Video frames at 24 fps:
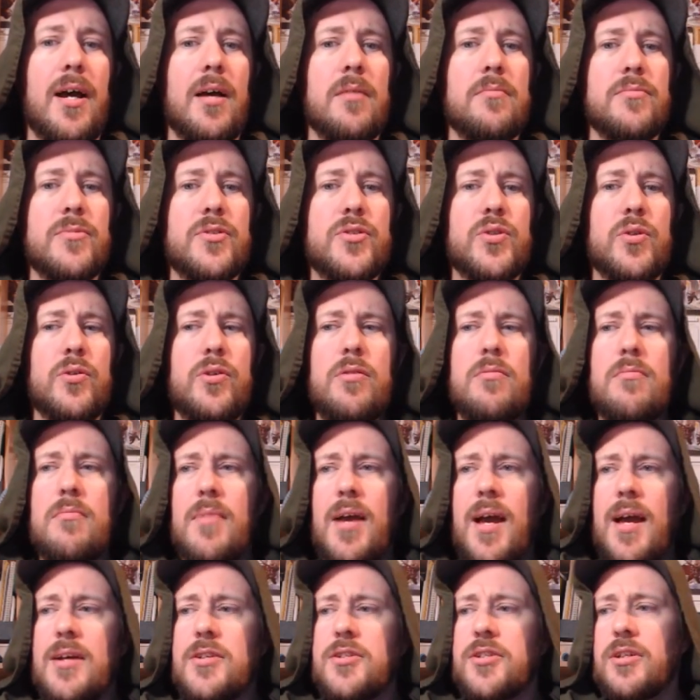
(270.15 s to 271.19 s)
So
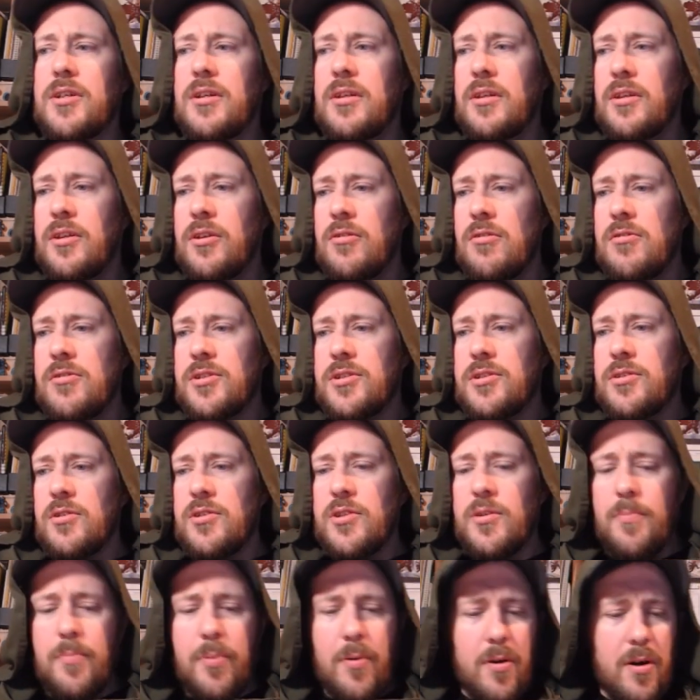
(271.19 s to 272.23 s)
you imagine
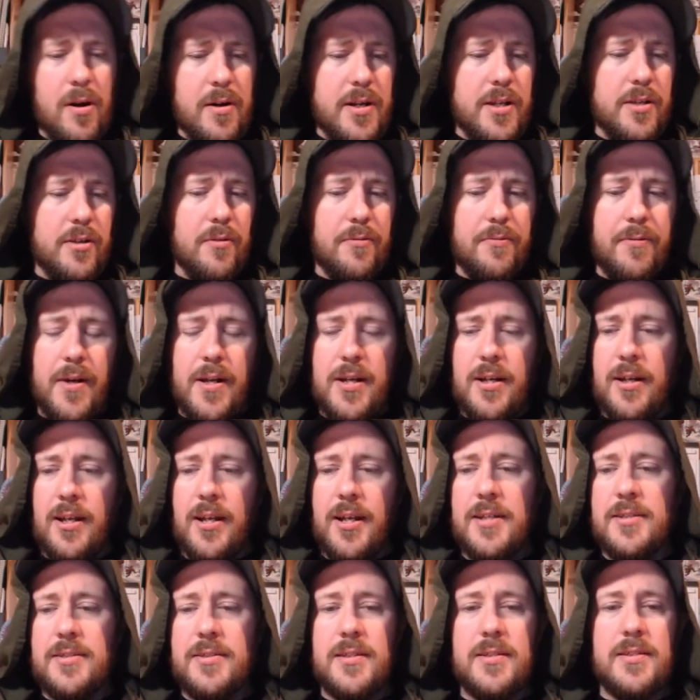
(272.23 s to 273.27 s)
there's a party, you're
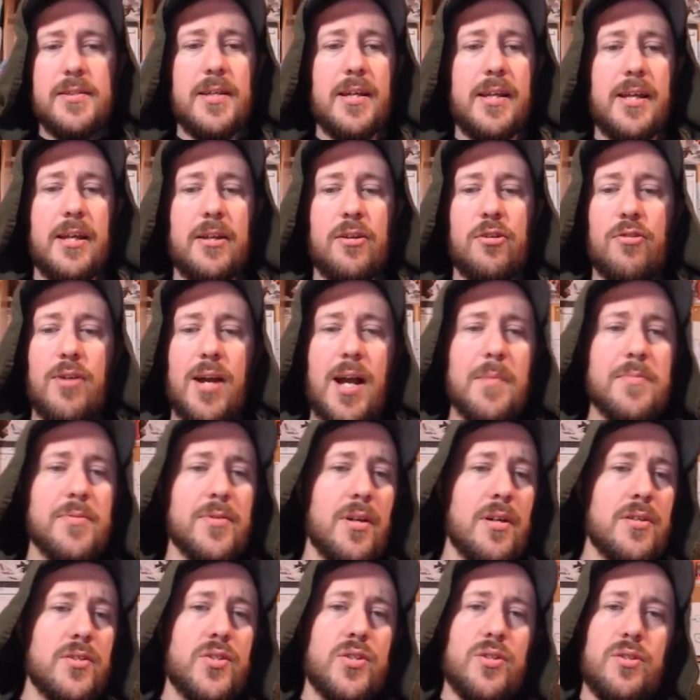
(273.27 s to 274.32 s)
fighting against this thing, it
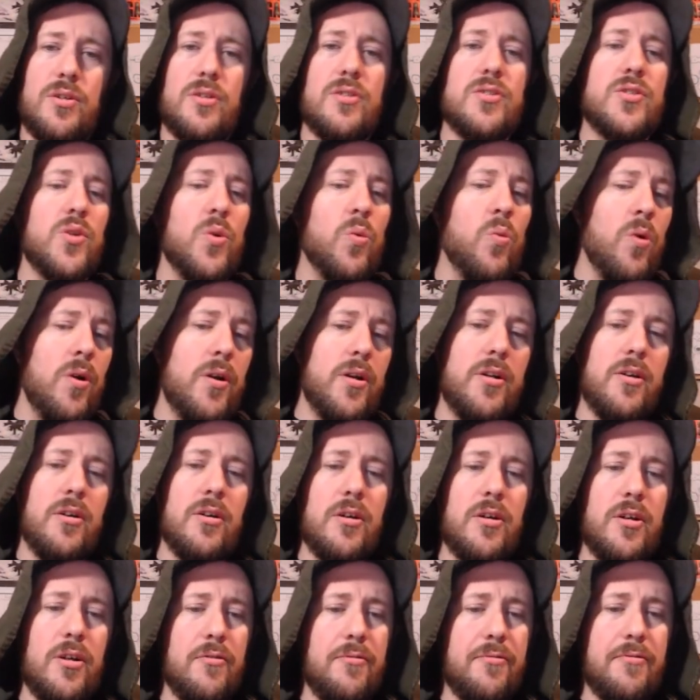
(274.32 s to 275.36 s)
grabs onto one
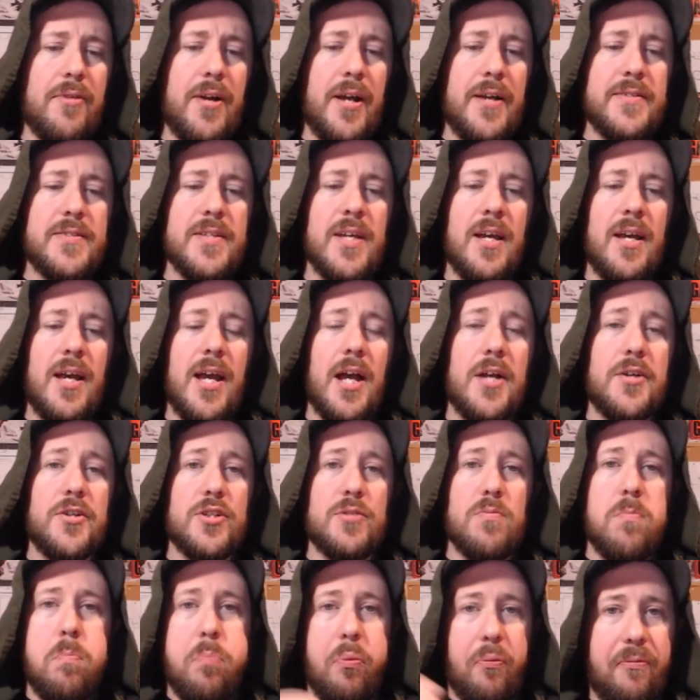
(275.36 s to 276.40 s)
of your friends
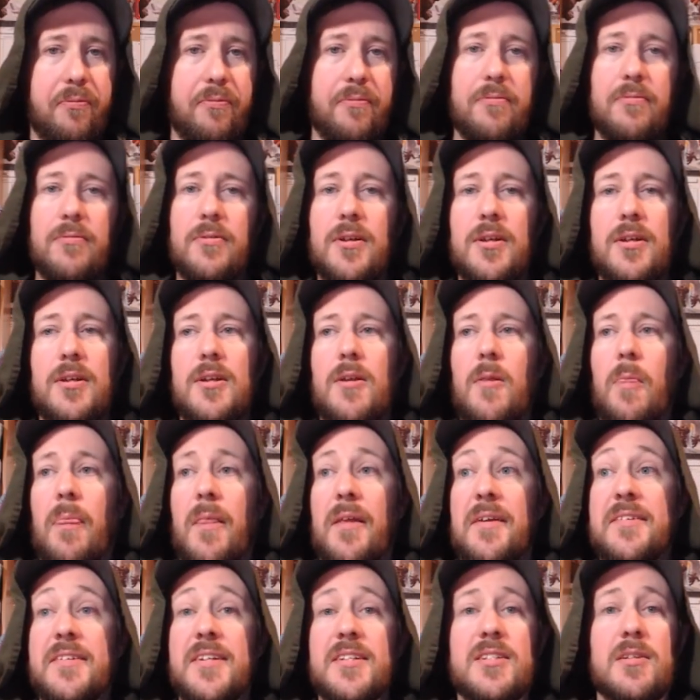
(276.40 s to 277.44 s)
and just poof,
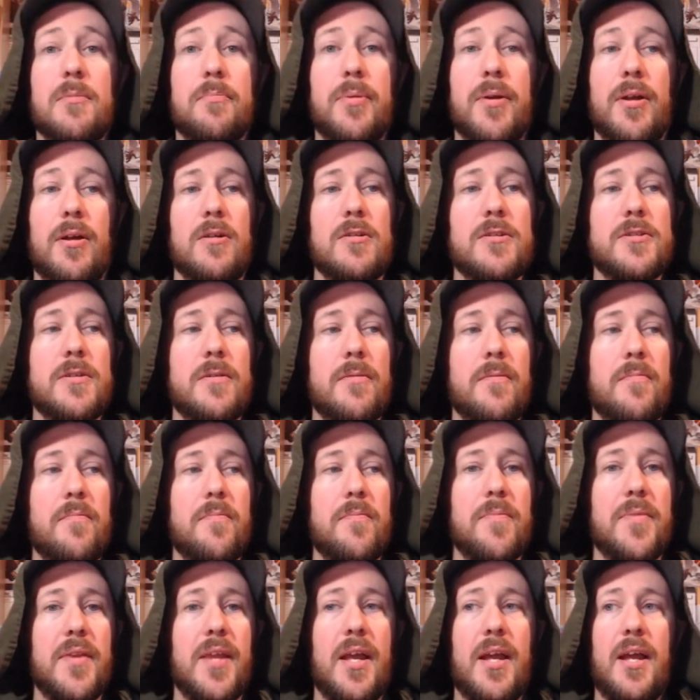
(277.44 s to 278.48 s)
it disappears.
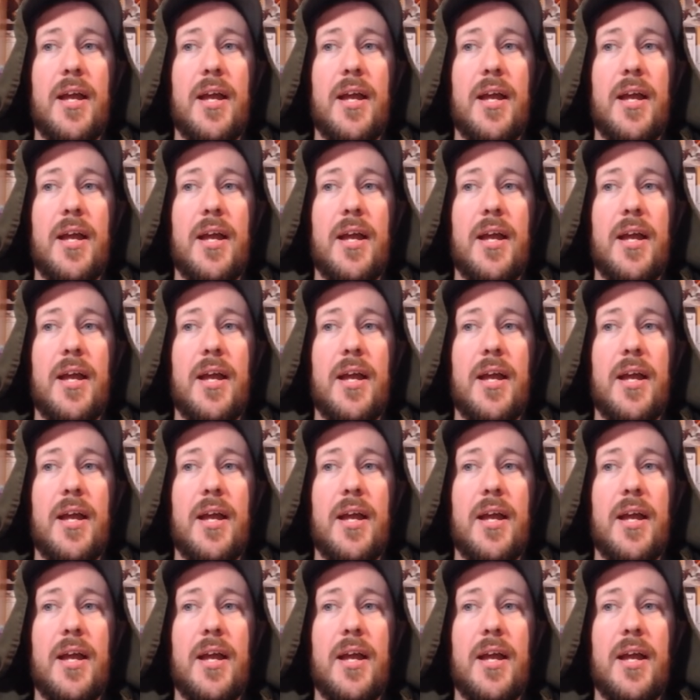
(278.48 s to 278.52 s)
